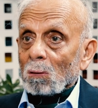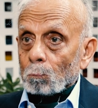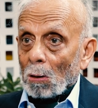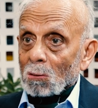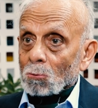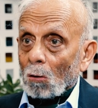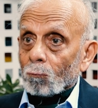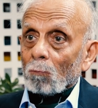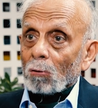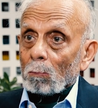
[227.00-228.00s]
is passed on
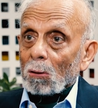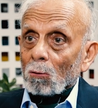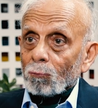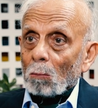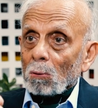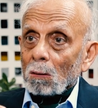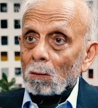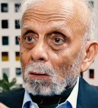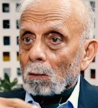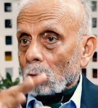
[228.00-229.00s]
from family to family
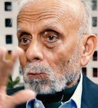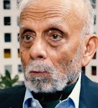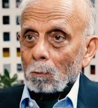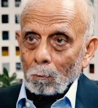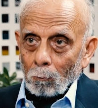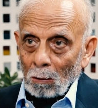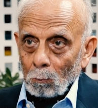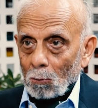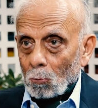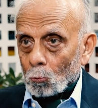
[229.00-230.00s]
till the 1
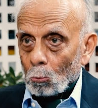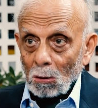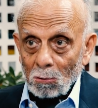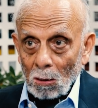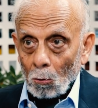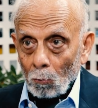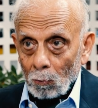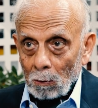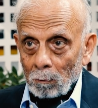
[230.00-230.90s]
month or 2 months are over.